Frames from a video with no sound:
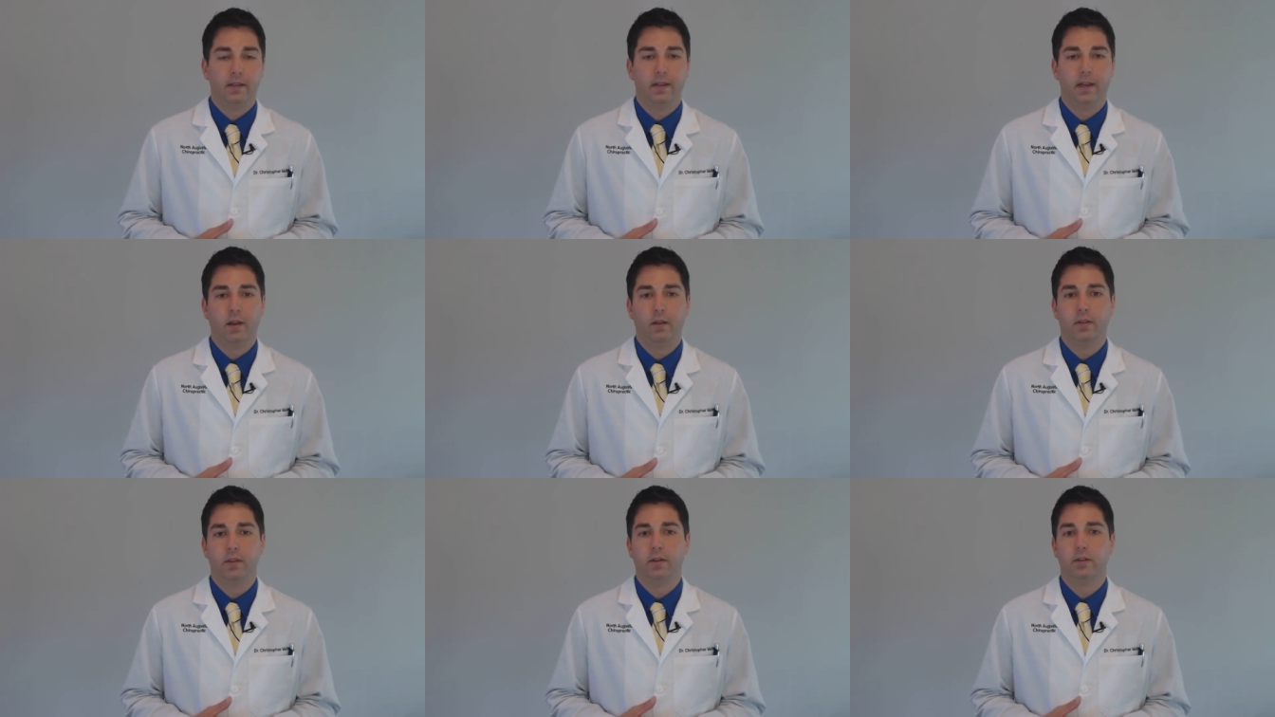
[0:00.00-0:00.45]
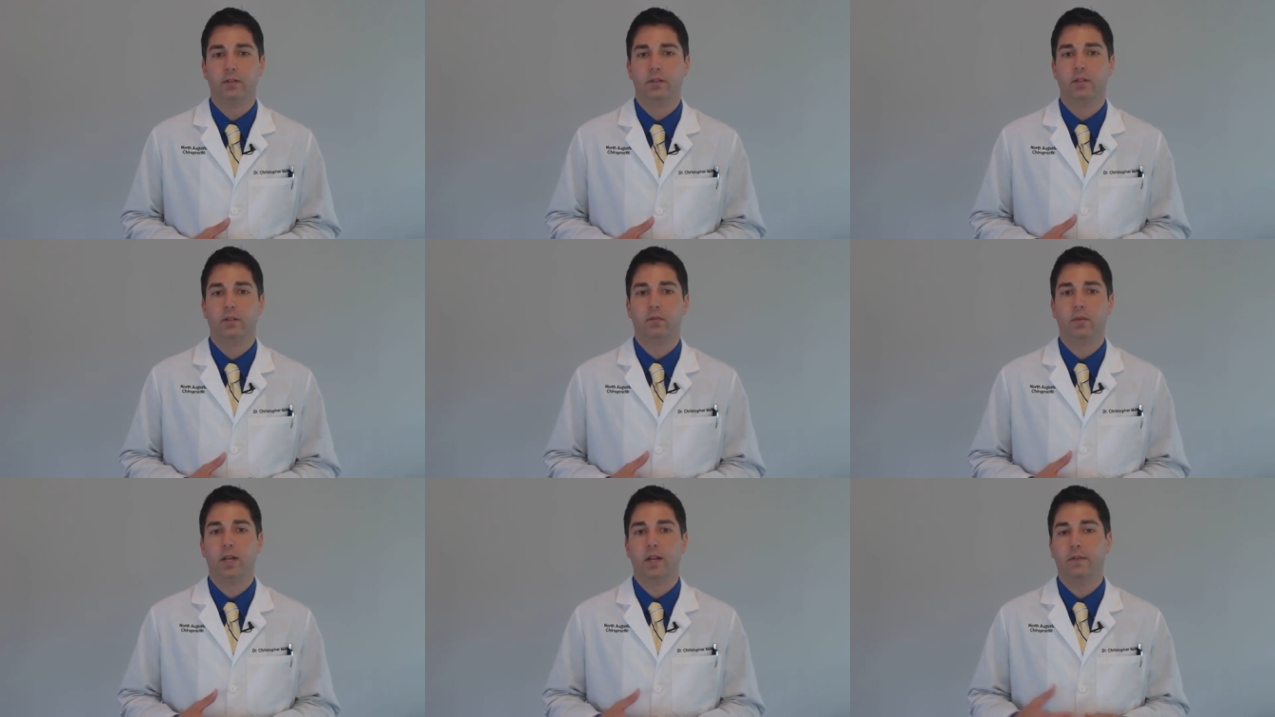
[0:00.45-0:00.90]
Now,
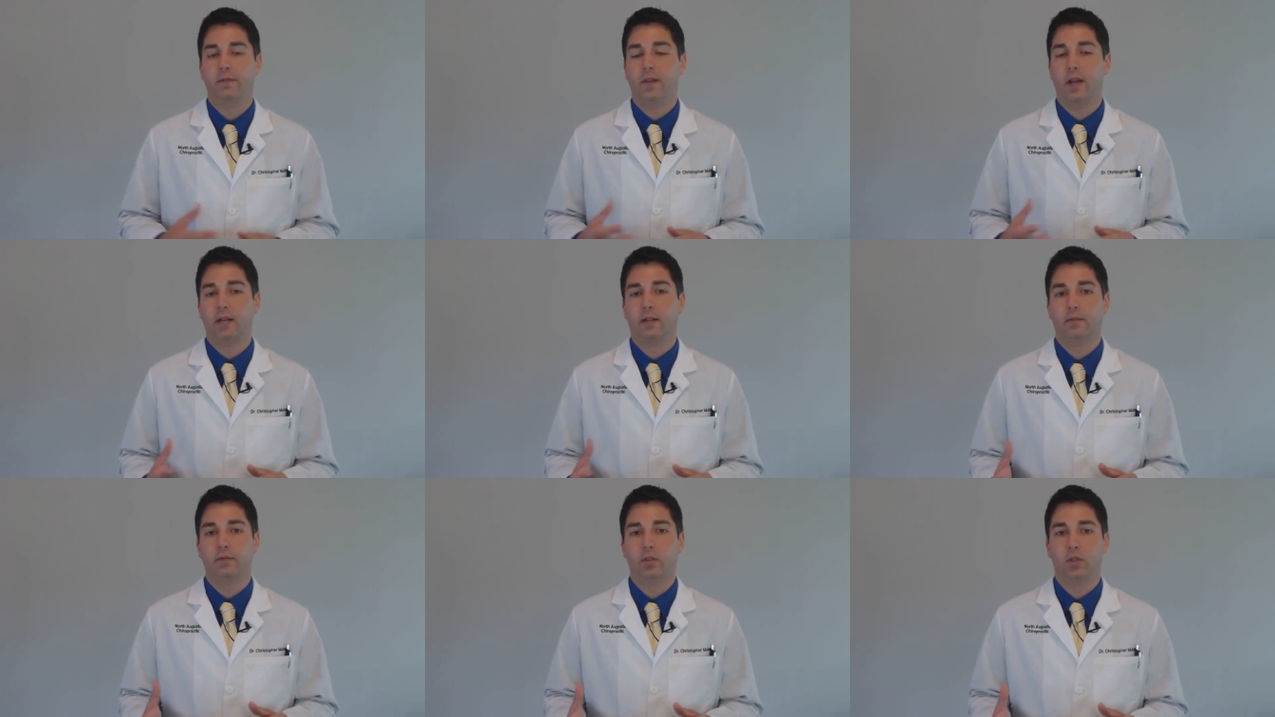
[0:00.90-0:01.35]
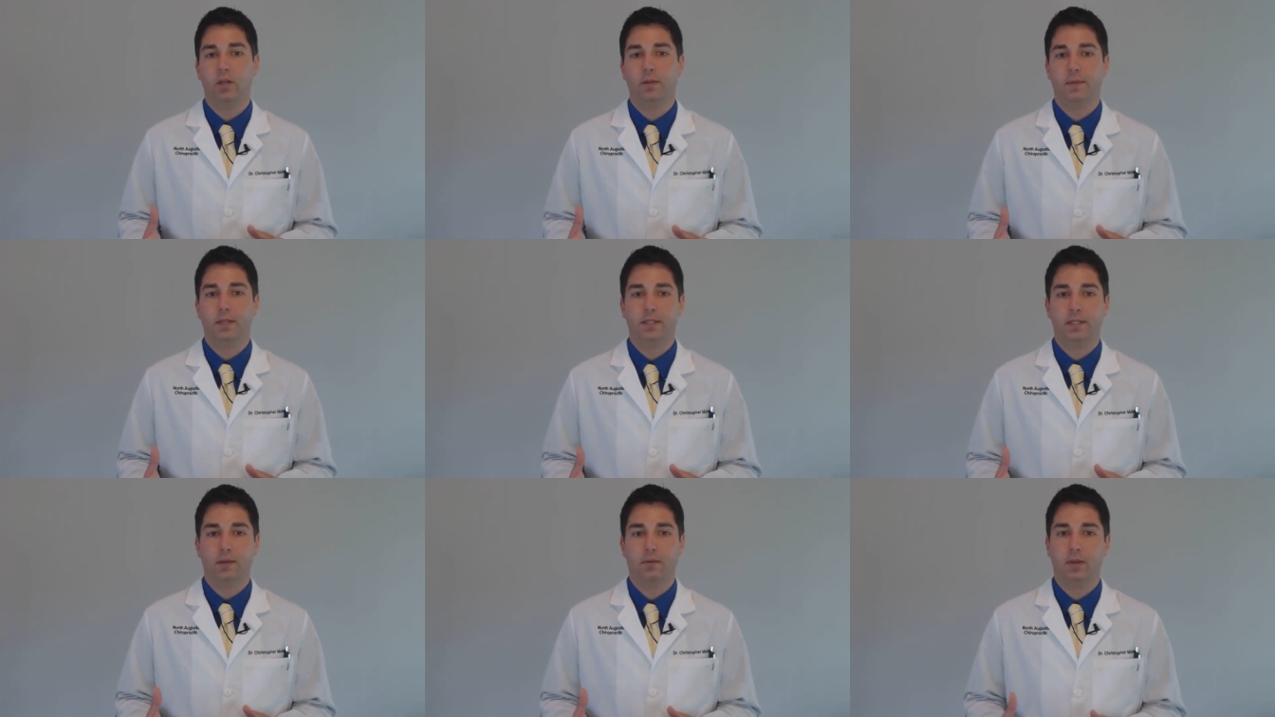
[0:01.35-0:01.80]
there's three effective
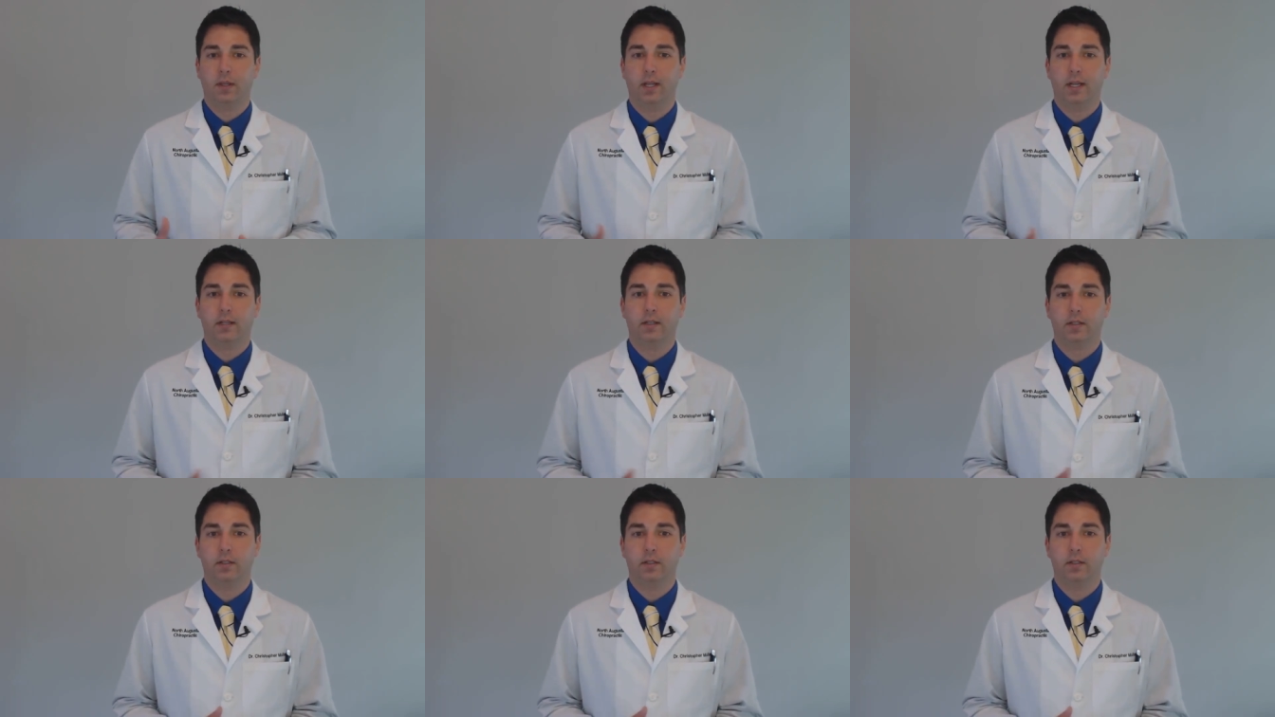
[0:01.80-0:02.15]
treatments that we like